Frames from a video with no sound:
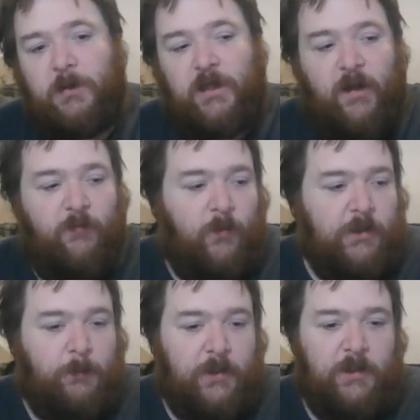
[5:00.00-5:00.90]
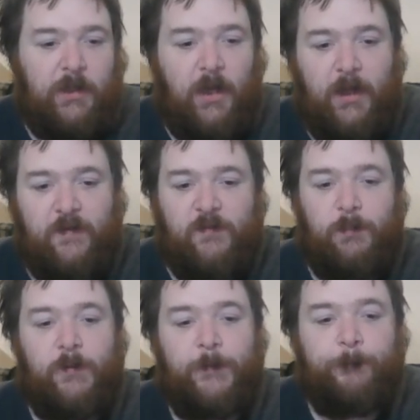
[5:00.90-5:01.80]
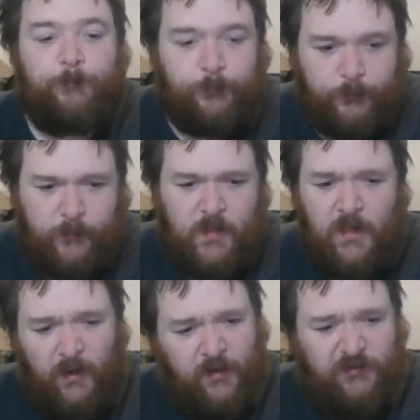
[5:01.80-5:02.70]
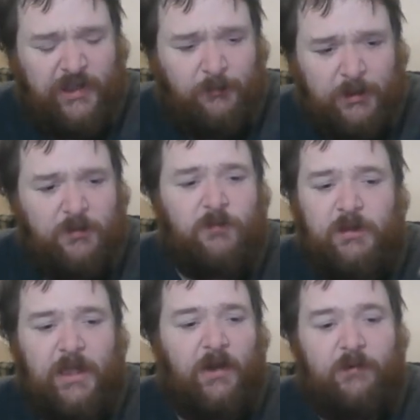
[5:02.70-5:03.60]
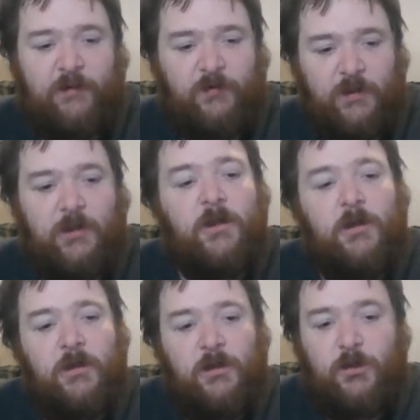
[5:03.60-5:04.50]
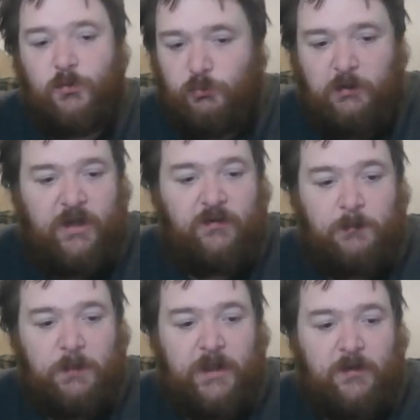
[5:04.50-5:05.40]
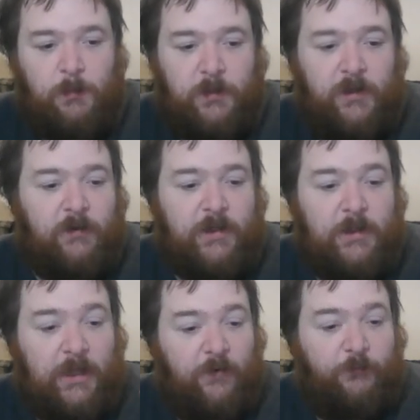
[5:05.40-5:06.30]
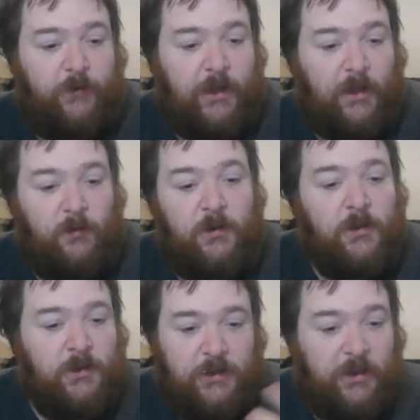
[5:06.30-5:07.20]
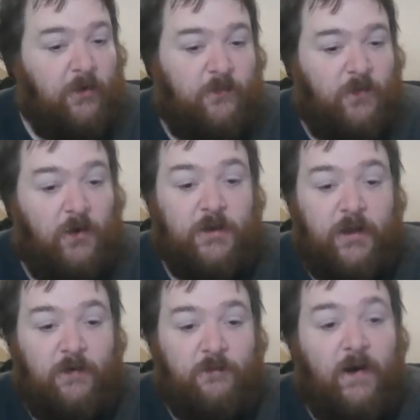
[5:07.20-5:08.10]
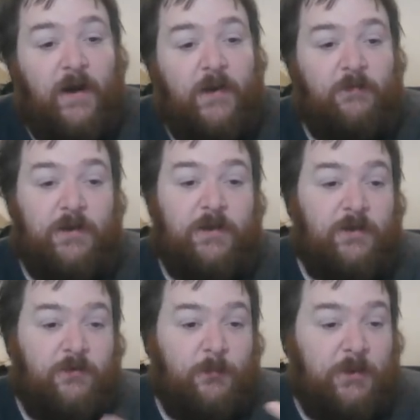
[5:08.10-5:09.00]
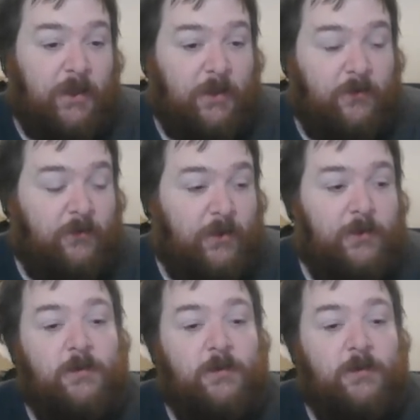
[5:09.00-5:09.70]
careful when you're playing your cards, but at the same time you don't really have anything crazy big to play, right? You get a 3 out, you get a 4, you get a 5, and then you can dump your hand, right?